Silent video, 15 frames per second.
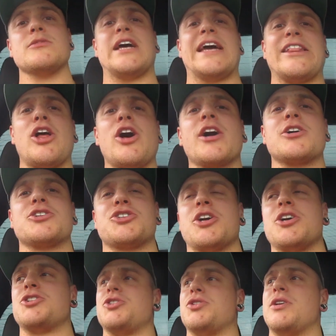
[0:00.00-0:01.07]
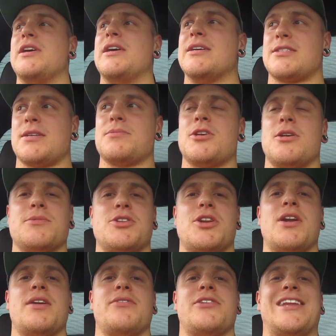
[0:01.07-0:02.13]
And like I showed you, sometimes you
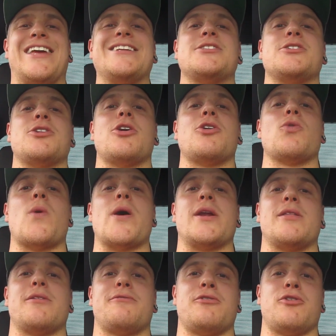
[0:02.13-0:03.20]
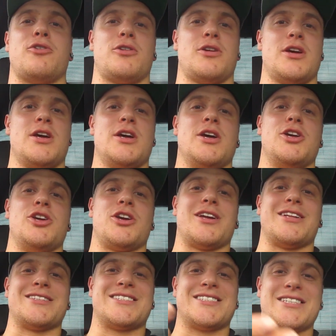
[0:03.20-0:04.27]
don't even need to know the weight of the food. You
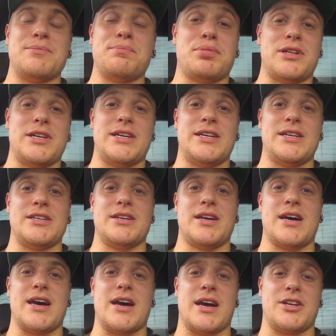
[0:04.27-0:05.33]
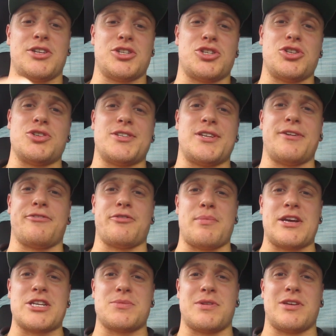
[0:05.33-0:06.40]
can simply just use a different
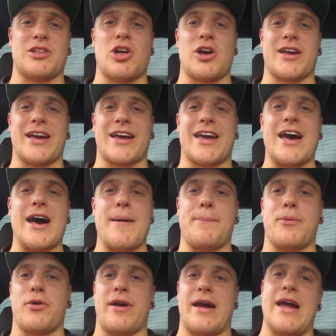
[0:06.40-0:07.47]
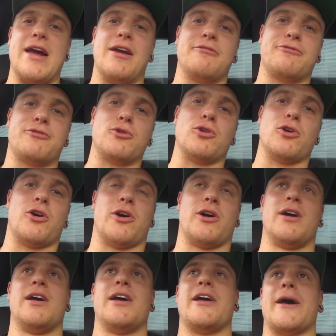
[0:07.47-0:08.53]
measurement, like a cup or a handful or
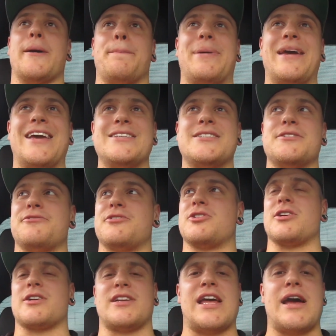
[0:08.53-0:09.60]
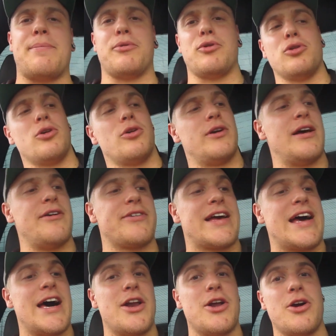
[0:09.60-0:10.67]
a piece if it's like an apple or an
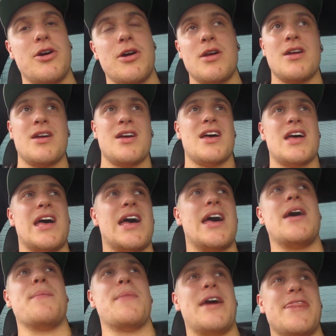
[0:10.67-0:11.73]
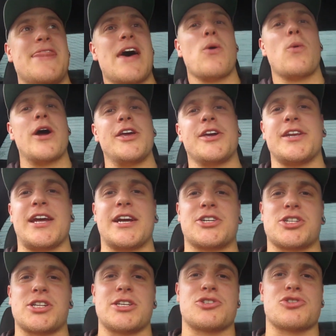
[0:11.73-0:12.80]
avocado. And that way you can
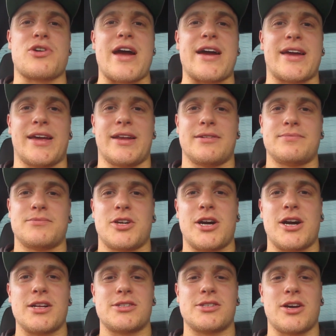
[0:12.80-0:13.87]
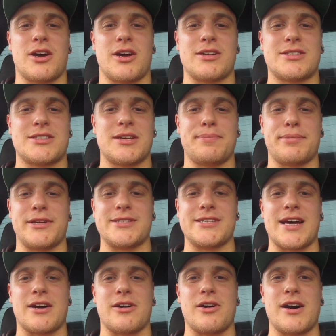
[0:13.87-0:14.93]
actually track it. All right, so simple as
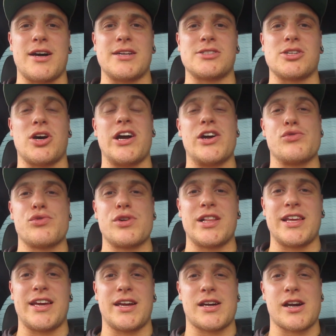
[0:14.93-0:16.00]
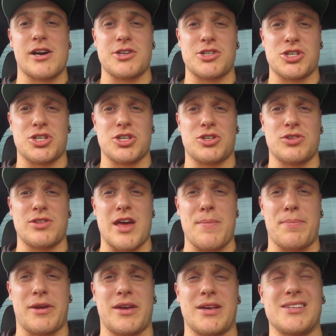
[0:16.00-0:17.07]
that, guys. I really encourage you to do
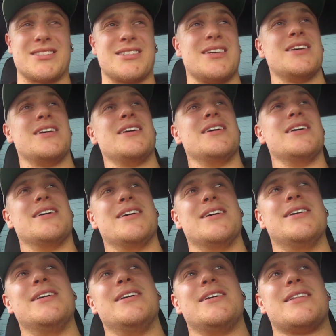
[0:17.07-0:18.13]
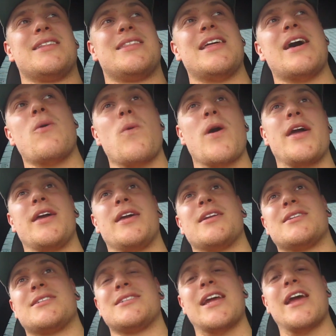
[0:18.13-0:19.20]
that, because that way you're
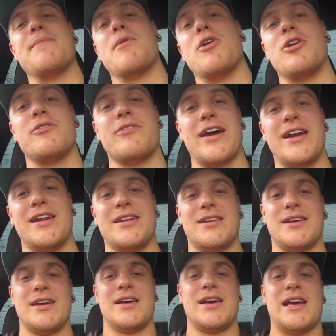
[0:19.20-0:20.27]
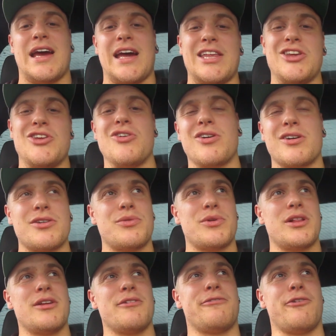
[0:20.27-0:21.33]
gonna stay motivated and you're not gonna
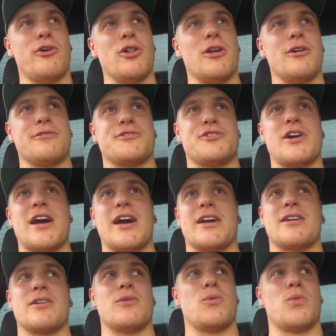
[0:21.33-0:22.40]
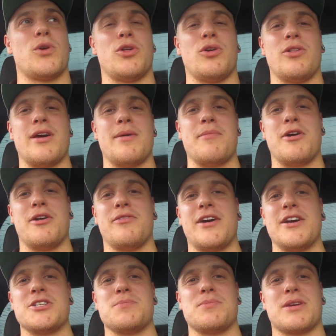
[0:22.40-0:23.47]
really fall off track with all that
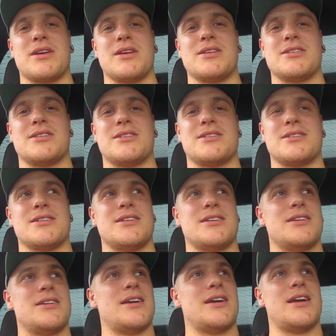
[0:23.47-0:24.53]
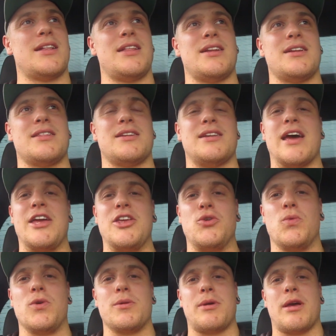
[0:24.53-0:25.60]
motivation, because at the end of the day,
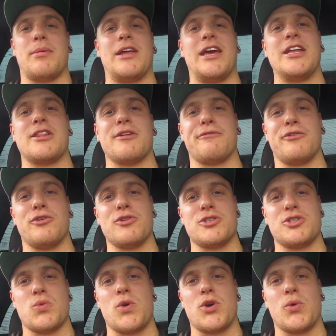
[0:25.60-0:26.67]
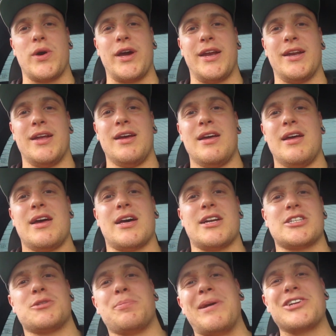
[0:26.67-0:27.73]
you want to be able to eat the foods you want to eat,
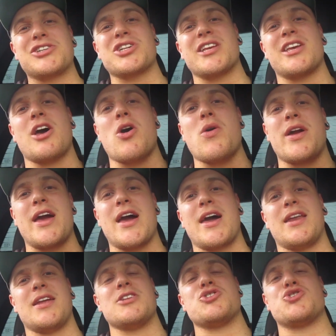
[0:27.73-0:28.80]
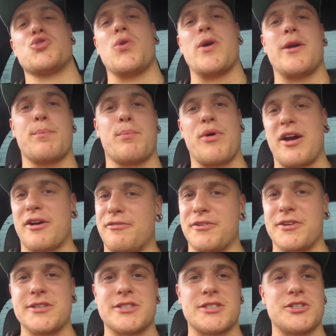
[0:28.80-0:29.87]
and especially going out, enjoying
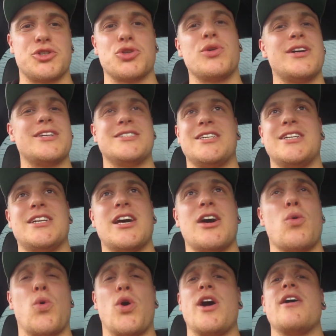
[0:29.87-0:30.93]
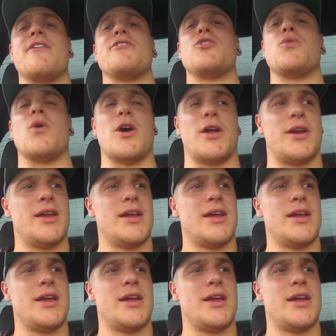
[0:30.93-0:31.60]
breakfast, enjoying dinner, wherever you want.